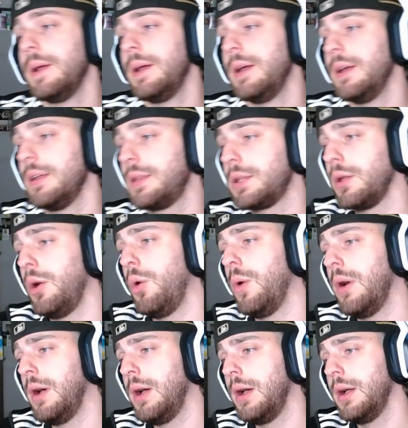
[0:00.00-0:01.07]

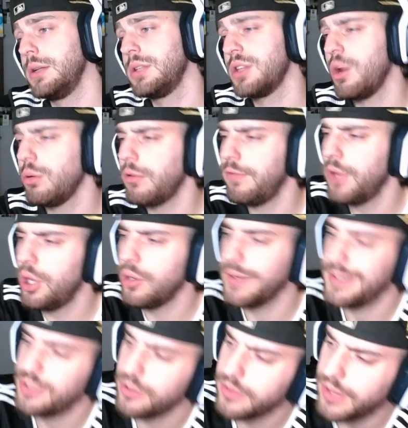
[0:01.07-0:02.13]
So, just go with the flow.
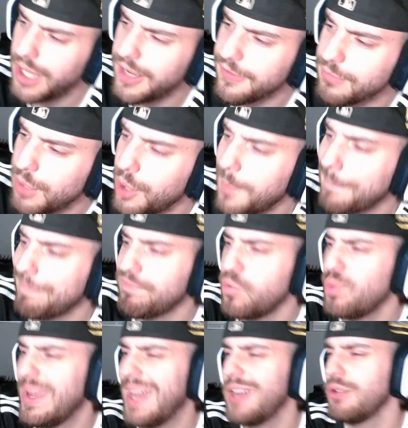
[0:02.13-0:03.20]
Enjoy your life, bro. Who
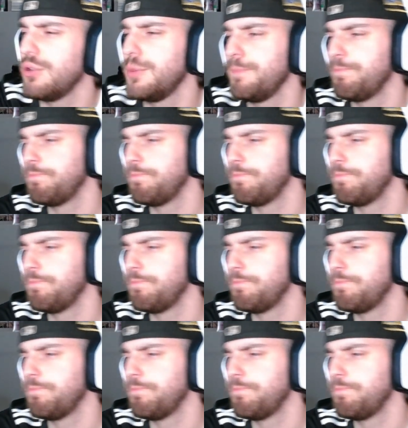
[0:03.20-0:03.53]
cares?